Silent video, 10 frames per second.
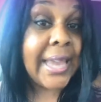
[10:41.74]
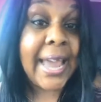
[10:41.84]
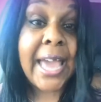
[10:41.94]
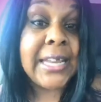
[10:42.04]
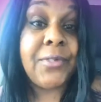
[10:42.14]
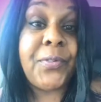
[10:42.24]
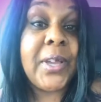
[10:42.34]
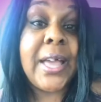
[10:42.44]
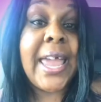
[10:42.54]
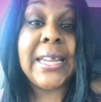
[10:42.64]
And I didn't
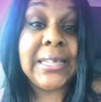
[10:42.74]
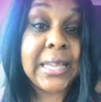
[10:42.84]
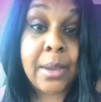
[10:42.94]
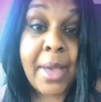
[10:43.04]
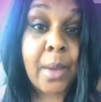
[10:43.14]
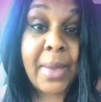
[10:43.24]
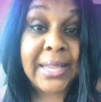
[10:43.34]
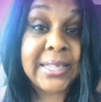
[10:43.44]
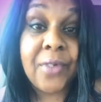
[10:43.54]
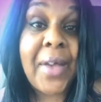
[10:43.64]
feel anything about
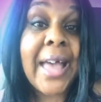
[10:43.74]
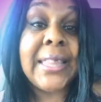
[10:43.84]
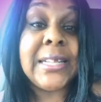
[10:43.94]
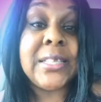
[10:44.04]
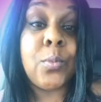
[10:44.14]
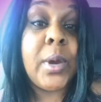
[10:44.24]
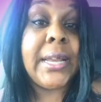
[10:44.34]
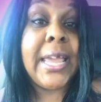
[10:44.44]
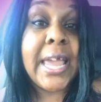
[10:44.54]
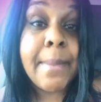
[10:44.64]
myself. I let
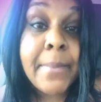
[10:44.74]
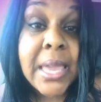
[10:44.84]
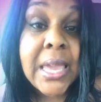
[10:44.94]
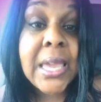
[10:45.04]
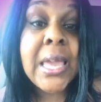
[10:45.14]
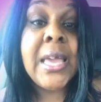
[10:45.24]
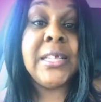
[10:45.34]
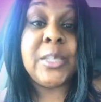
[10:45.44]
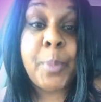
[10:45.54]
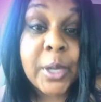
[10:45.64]
someone hit me,
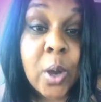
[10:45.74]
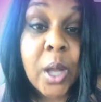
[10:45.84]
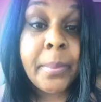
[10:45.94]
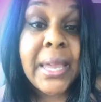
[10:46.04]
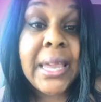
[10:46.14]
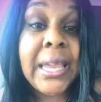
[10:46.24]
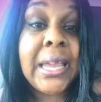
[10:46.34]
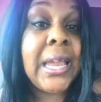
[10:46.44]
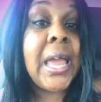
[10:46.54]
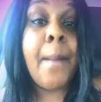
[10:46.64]
spit on
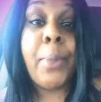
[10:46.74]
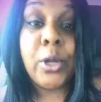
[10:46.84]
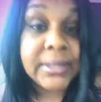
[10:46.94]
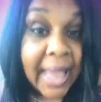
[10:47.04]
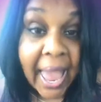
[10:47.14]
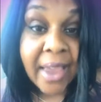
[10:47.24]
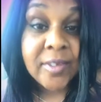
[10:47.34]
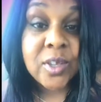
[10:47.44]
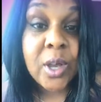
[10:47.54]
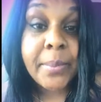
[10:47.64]
me, pull
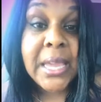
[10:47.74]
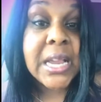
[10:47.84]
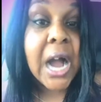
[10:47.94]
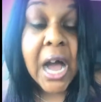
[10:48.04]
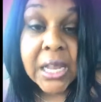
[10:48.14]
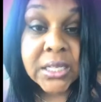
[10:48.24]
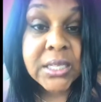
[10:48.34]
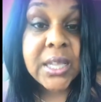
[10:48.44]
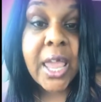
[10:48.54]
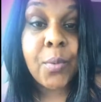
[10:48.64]
knives on me,
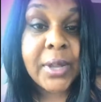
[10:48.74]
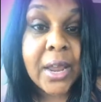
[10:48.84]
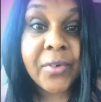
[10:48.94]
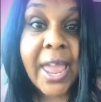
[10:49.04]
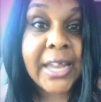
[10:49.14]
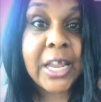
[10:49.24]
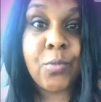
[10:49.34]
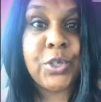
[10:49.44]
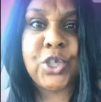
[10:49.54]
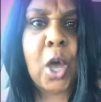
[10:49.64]
guns and whatever, and
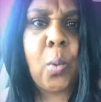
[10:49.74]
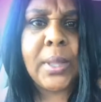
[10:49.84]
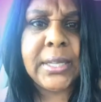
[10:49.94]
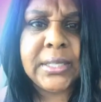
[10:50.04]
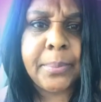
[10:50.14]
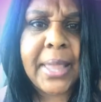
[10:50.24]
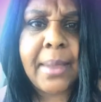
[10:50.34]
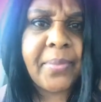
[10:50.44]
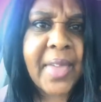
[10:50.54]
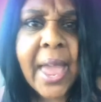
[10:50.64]
then was so willing to
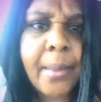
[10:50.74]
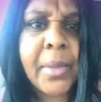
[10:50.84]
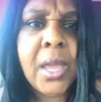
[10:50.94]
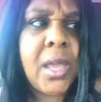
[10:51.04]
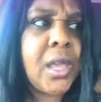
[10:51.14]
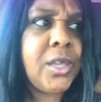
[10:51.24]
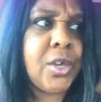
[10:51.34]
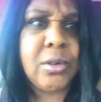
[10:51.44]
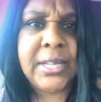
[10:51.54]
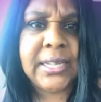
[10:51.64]
blame them.
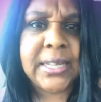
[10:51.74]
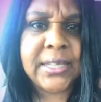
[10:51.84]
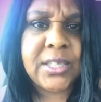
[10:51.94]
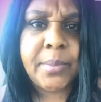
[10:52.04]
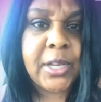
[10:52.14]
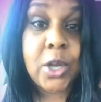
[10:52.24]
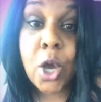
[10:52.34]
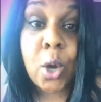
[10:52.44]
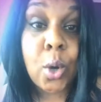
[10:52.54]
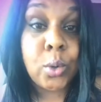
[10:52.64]
You did this to me.
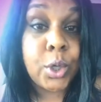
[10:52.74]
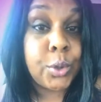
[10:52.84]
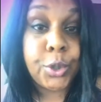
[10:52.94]
No.